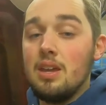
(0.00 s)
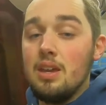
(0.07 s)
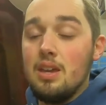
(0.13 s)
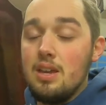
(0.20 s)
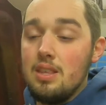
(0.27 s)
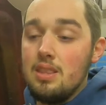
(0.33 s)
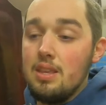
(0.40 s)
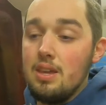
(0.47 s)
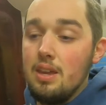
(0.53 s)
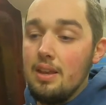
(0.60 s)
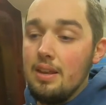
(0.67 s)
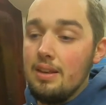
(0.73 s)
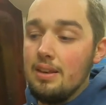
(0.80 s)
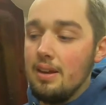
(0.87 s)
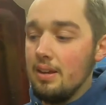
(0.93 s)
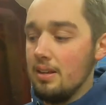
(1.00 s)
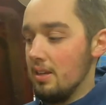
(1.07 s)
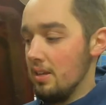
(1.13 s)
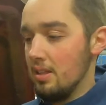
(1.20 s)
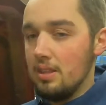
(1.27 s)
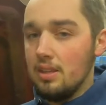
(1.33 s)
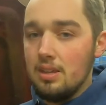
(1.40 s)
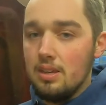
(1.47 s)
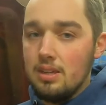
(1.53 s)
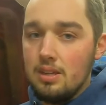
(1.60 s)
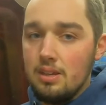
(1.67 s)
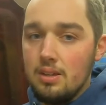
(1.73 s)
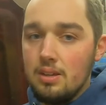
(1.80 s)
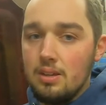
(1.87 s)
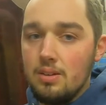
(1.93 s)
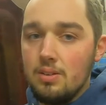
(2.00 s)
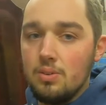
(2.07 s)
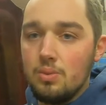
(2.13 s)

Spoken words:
and then I need the